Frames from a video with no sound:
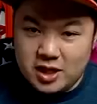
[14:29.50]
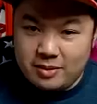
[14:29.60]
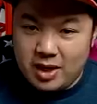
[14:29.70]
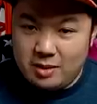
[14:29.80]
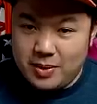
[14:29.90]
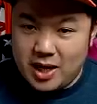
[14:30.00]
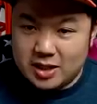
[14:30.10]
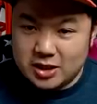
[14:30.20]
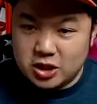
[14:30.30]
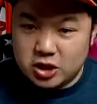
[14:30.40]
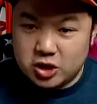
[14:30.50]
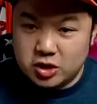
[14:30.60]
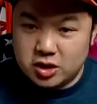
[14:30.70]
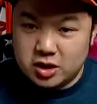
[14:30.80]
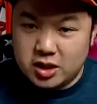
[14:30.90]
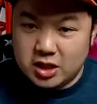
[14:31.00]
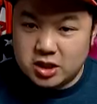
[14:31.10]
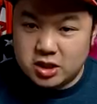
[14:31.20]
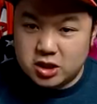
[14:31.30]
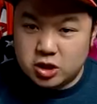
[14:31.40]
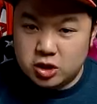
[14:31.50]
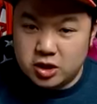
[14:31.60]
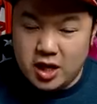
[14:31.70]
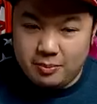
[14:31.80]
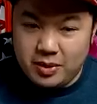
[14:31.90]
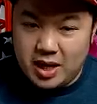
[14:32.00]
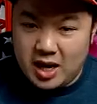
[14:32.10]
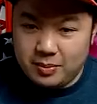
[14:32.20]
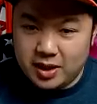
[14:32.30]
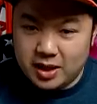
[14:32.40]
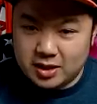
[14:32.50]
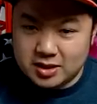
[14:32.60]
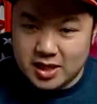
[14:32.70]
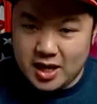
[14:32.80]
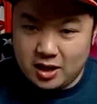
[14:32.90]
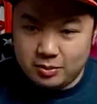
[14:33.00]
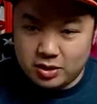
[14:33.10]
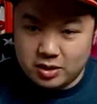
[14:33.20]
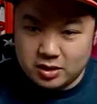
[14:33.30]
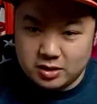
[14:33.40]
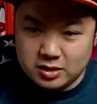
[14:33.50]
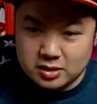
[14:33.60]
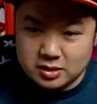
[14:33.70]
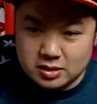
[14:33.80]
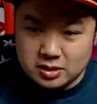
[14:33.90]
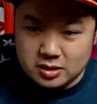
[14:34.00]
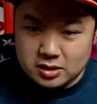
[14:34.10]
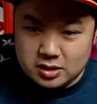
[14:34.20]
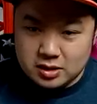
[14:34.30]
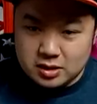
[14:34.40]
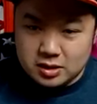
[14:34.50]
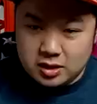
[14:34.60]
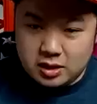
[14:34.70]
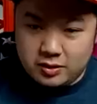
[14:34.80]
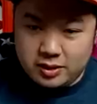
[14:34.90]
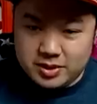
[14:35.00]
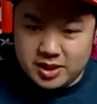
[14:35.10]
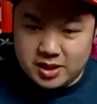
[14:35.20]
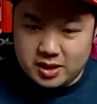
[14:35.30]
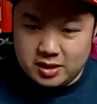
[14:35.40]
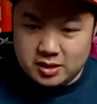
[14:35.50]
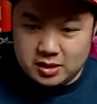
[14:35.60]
time A pass. That just should not be happening at this caliber. You know what I'm saying?